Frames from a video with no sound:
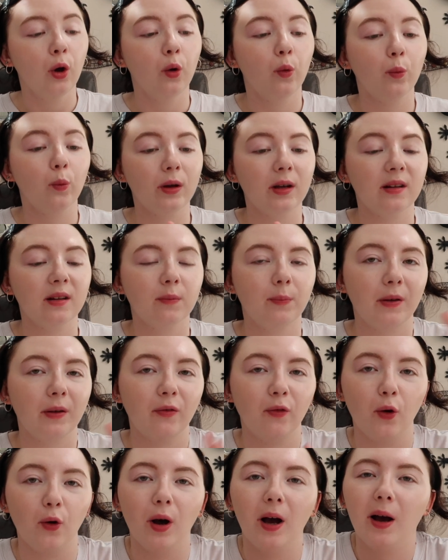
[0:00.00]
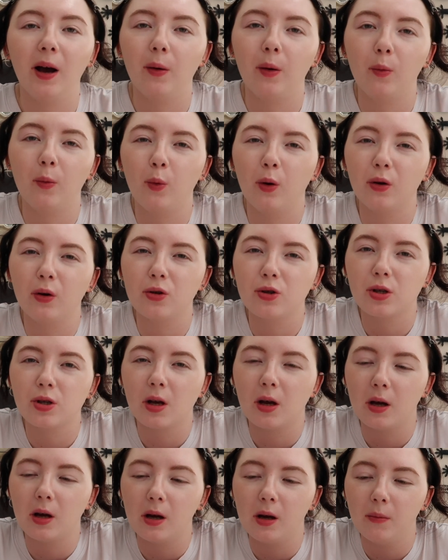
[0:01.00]
weeks before how it was,
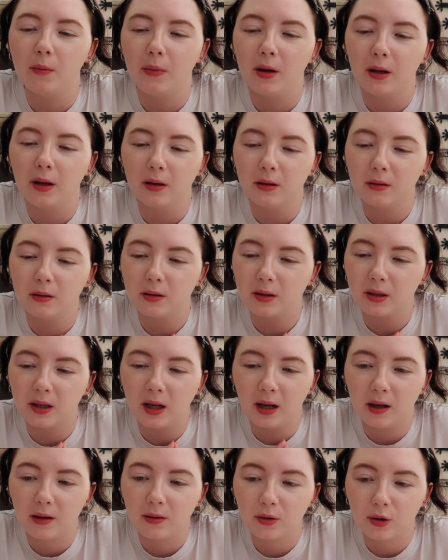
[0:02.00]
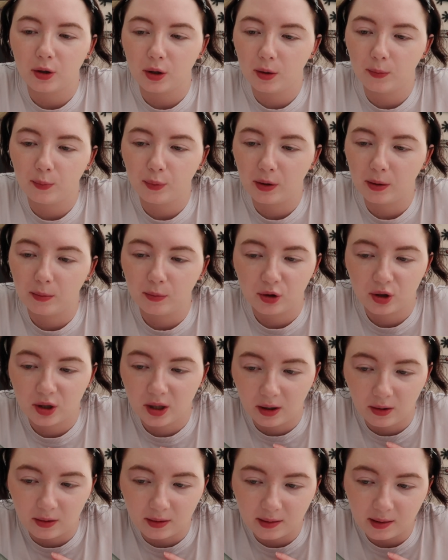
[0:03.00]
and yeah, you're pretty much
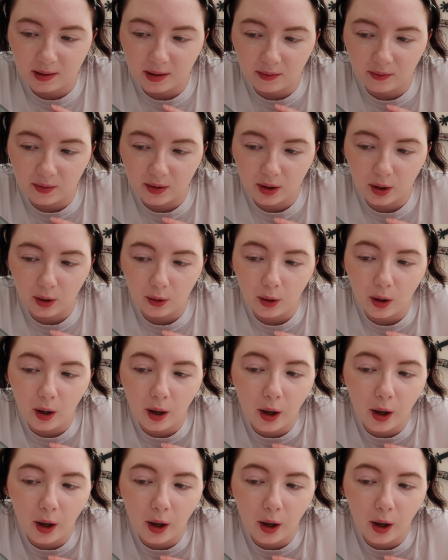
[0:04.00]
guaranteed a video.